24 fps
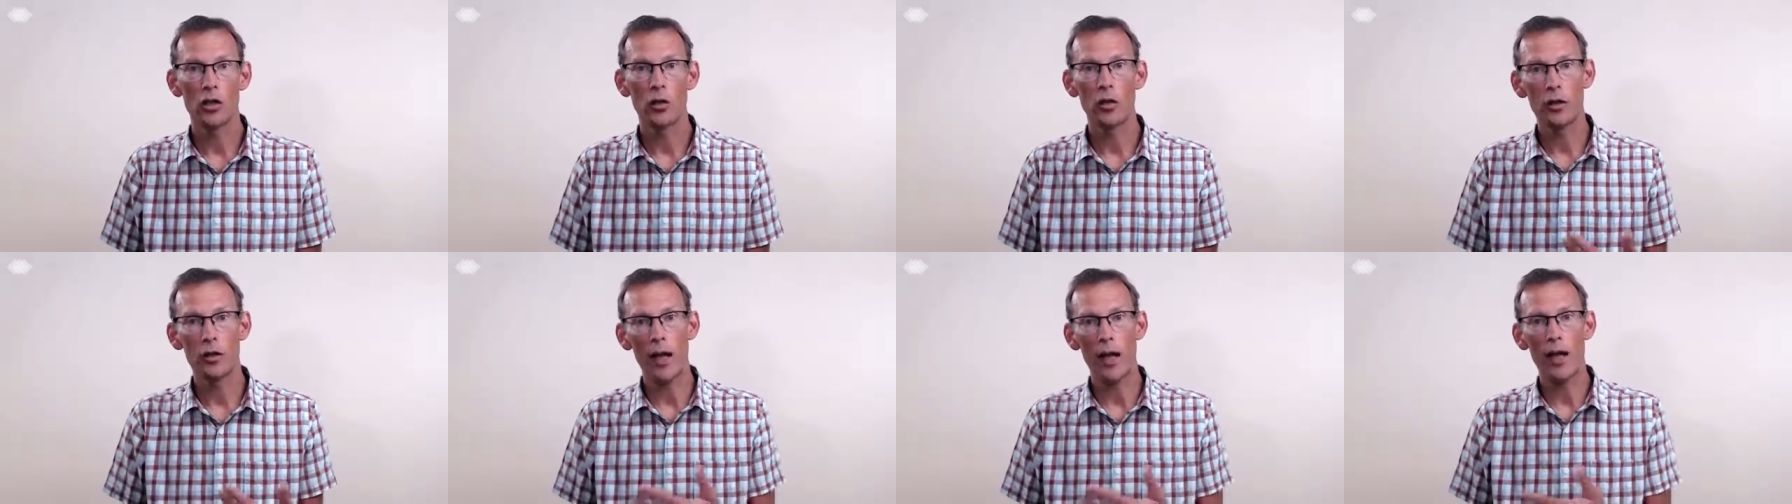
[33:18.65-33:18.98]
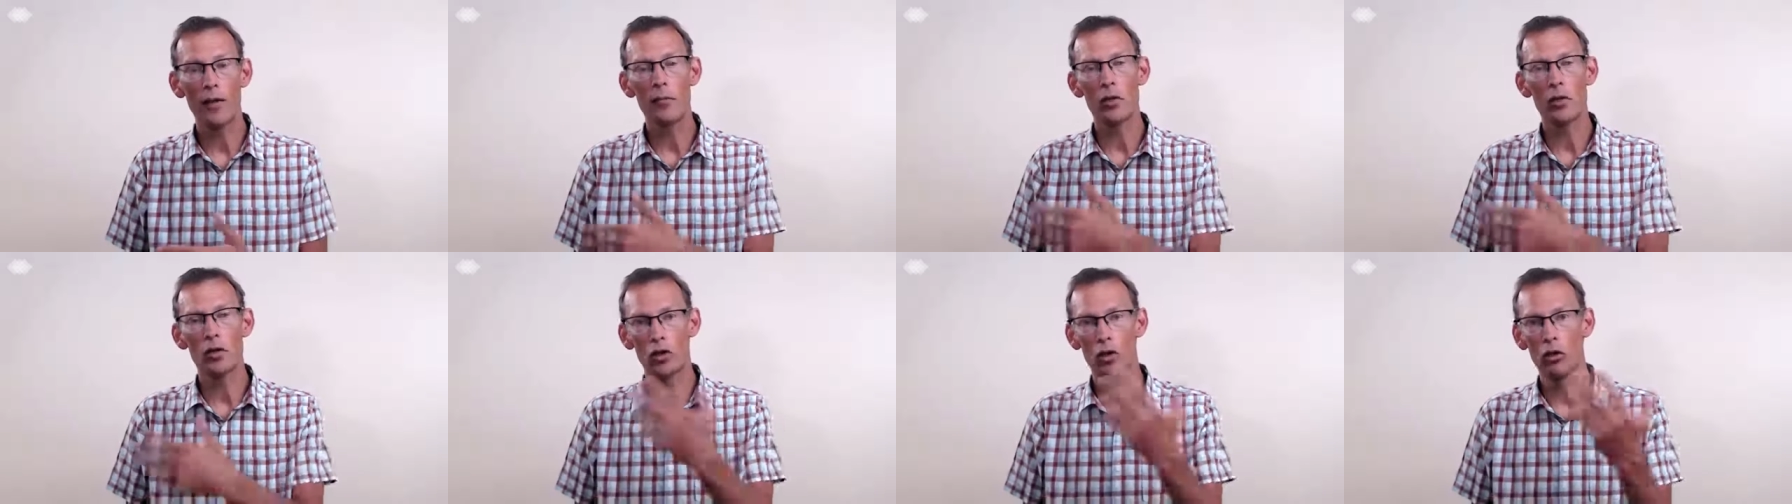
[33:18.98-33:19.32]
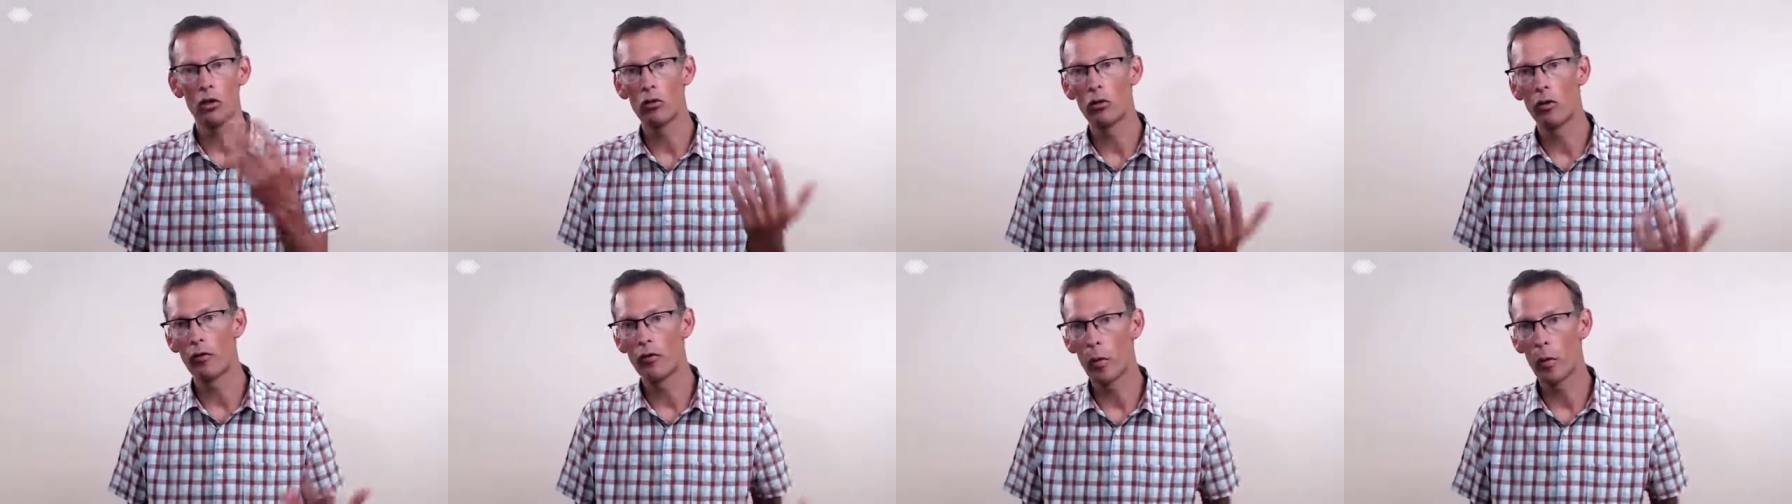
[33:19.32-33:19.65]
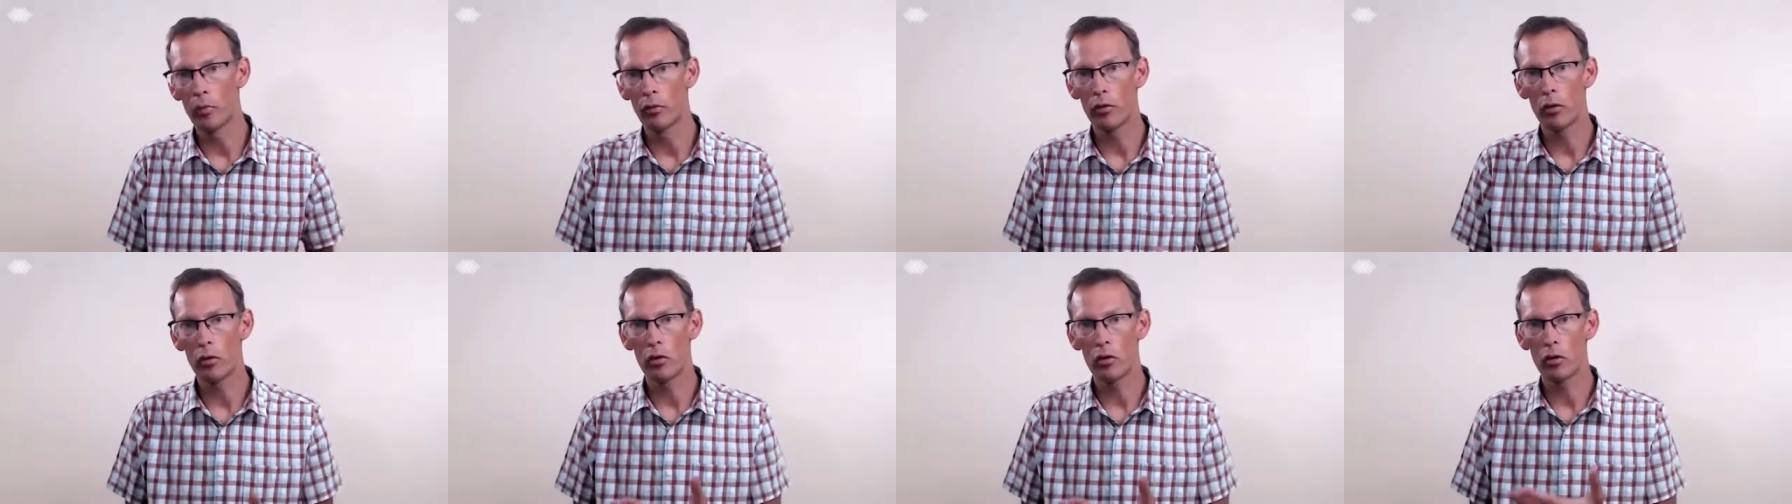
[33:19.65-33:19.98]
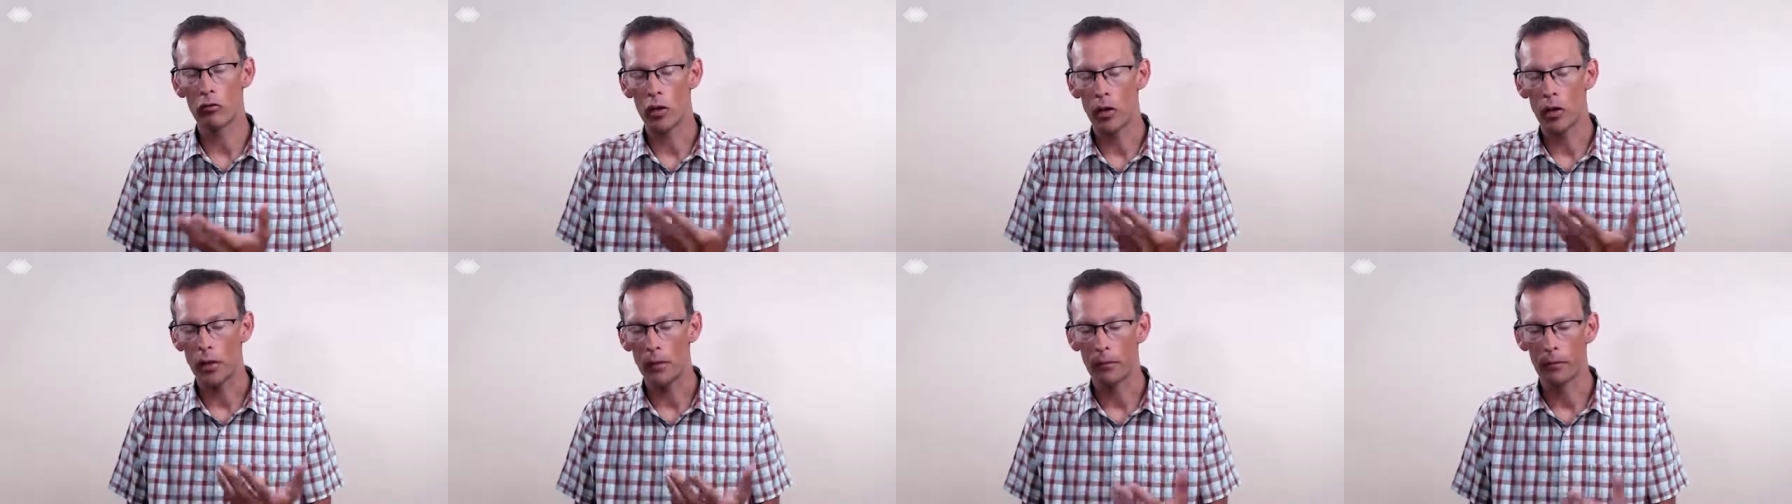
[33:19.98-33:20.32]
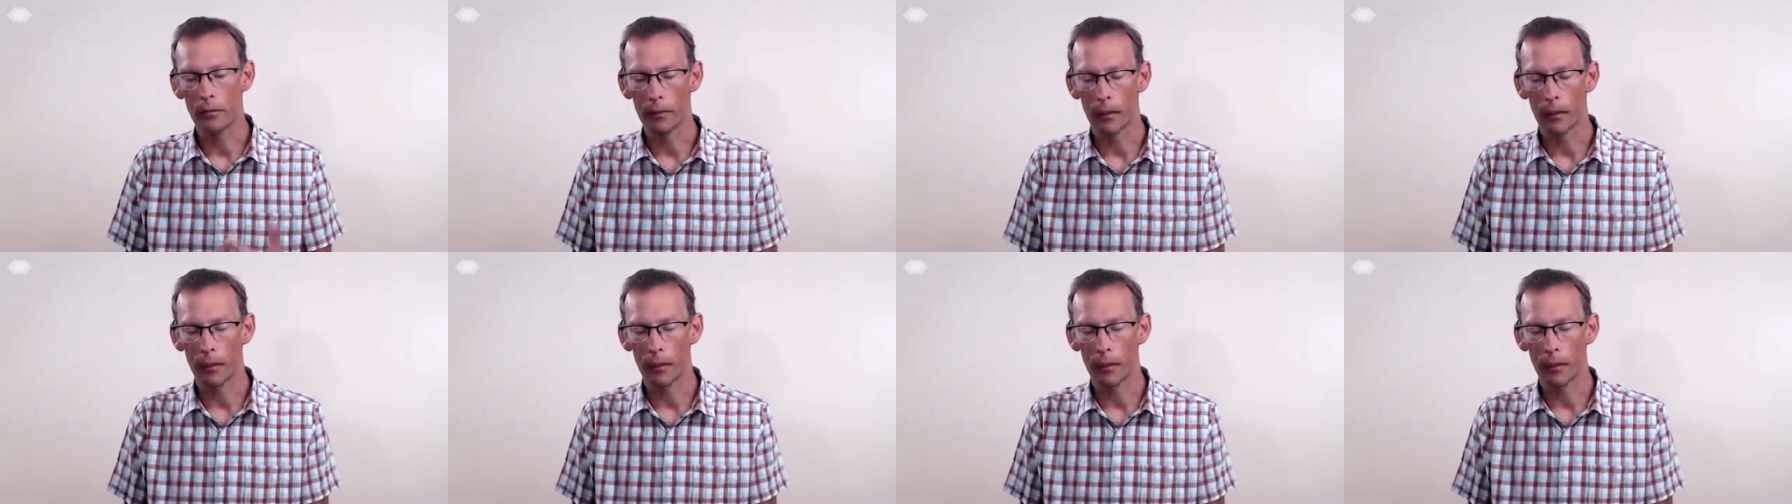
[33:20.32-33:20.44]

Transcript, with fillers: they gave him a tour of the brewery